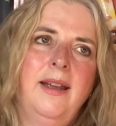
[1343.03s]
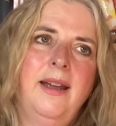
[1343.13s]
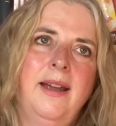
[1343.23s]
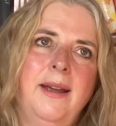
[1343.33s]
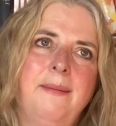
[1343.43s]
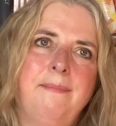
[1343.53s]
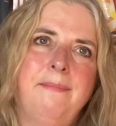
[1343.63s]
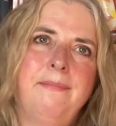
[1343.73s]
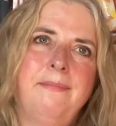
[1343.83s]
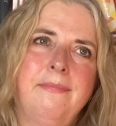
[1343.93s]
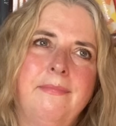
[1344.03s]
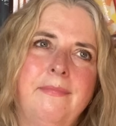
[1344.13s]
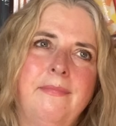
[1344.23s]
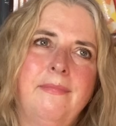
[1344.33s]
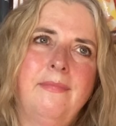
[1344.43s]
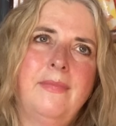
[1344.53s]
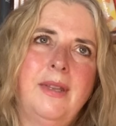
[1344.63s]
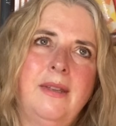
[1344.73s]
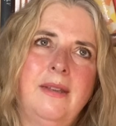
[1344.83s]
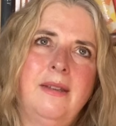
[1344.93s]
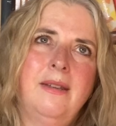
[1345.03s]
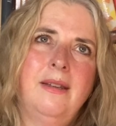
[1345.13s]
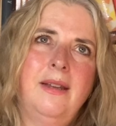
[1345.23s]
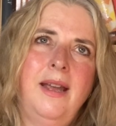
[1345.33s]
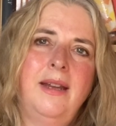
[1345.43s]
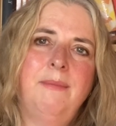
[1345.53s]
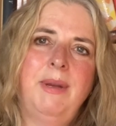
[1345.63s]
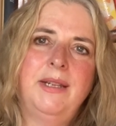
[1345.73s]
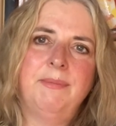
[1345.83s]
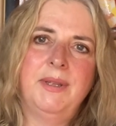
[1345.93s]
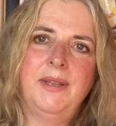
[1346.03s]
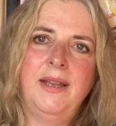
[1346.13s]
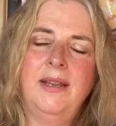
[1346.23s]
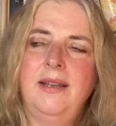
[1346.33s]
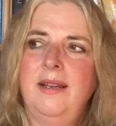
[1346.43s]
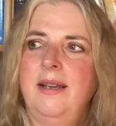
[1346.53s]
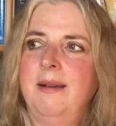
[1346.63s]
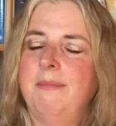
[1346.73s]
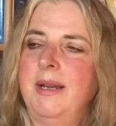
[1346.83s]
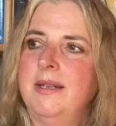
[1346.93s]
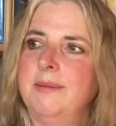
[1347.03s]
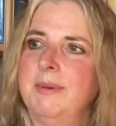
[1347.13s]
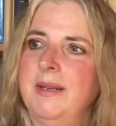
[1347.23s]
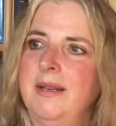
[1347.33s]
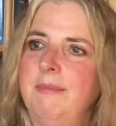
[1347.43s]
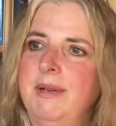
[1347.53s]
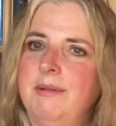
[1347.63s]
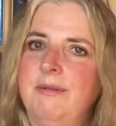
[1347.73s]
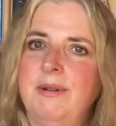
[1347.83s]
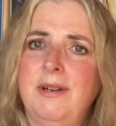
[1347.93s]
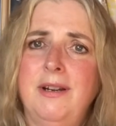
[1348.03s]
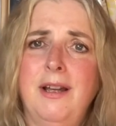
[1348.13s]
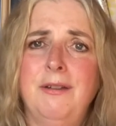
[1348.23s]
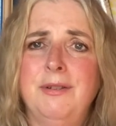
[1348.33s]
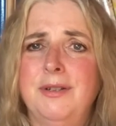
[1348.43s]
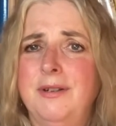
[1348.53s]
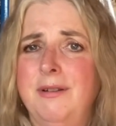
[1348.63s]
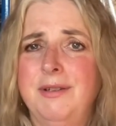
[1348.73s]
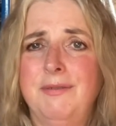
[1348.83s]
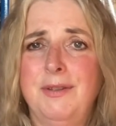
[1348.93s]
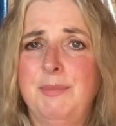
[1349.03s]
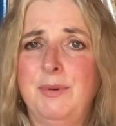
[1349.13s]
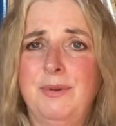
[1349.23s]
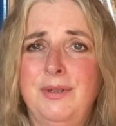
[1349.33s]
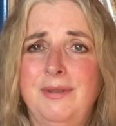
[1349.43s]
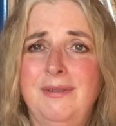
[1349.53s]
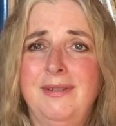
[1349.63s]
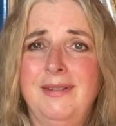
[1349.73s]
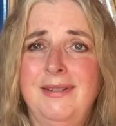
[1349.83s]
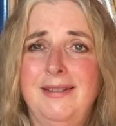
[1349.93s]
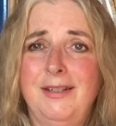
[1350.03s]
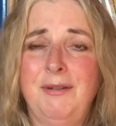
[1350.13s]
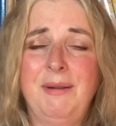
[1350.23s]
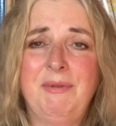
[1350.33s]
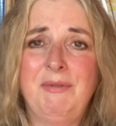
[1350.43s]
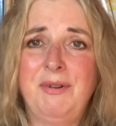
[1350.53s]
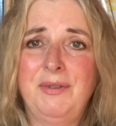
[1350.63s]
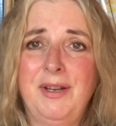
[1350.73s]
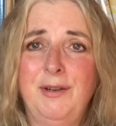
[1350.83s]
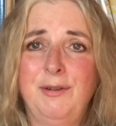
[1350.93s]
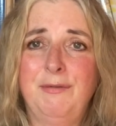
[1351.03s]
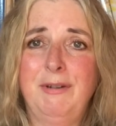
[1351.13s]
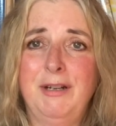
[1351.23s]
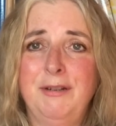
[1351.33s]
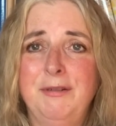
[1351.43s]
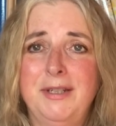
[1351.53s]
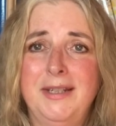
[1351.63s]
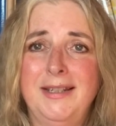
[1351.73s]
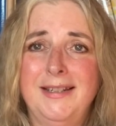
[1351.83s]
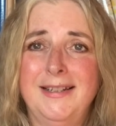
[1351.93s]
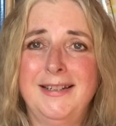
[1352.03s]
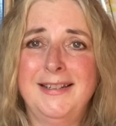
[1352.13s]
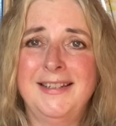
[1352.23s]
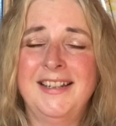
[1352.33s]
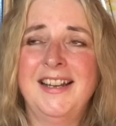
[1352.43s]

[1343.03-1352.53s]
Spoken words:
Again, it makes me think. I mean, there are loads and loads of other books, don't get me wrong, that I could have included in this list.